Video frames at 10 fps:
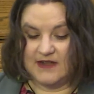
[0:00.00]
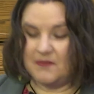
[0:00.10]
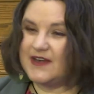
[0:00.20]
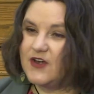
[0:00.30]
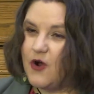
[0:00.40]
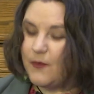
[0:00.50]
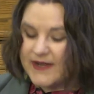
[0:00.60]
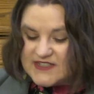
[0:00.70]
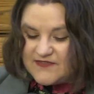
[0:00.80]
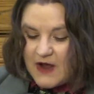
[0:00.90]
but no,
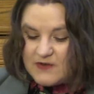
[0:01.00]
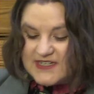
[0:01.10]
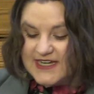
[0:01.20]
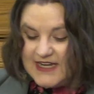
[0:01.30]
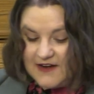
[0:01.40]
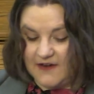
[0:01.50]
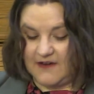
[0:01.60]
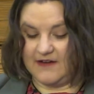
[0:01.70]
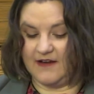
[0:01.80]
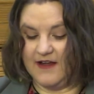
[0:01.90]
it's found
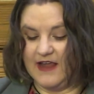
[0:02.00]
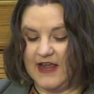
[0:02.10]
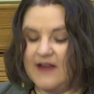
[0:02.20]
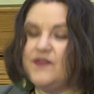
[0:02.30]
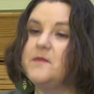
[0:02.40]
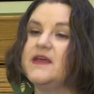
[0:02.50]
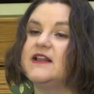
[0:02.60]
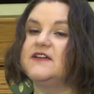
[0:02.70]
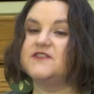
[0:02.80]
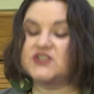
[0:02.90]
here, in the
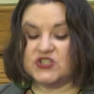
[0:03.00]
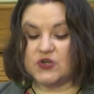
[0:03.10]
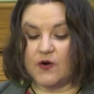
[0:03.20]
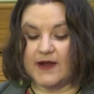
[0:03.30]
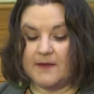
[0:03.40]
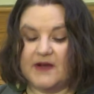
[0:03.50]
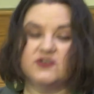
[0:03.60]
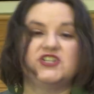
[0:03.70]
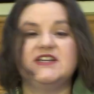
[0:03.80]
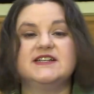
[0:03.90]
middle of a story
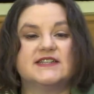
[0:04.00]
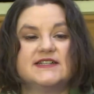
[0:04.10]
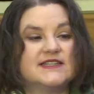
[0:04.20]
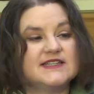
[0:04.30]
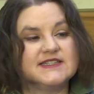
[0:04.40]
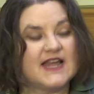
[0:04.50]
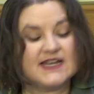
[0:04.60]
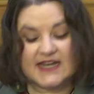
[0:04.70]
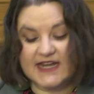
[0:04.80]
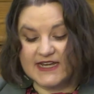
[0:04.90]
about Jesus
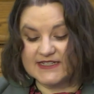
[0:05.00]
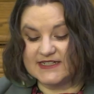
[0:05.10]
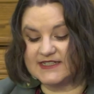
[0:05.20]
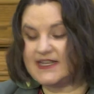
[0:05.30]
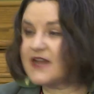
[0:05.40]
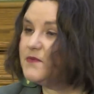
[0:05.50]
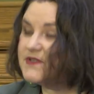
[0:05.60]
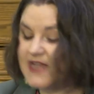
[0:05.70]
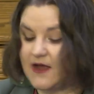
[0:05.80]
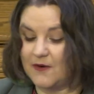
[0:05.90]
sending his
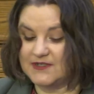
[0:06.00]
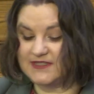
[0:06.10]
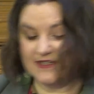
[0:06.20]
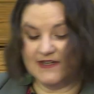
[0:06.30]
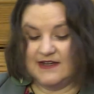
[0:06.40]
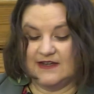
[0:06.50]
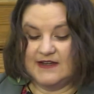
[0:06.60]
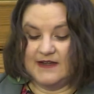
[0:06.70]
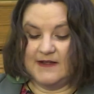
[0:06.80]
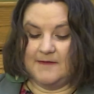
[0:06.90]
disciples out
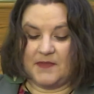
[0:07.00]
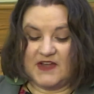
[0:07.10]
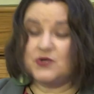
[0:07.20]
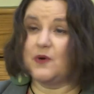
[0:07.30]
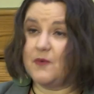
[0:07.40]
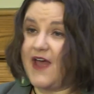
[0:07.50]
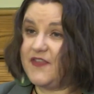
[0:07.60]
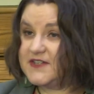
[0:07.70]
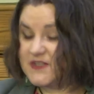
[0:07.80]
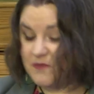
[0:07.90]
to a
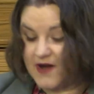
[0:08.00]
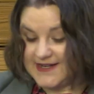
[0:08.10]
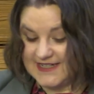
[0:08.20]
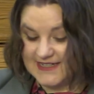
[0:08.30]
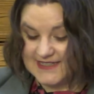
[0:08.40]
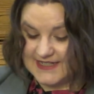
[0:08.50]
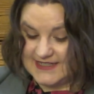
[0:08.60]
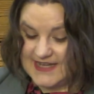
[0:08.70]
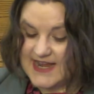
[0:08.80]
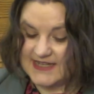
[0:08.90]
rather surprising
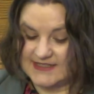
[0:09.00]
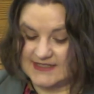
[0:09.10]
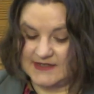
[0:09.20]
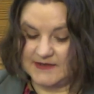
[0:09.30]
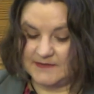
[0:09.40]
success.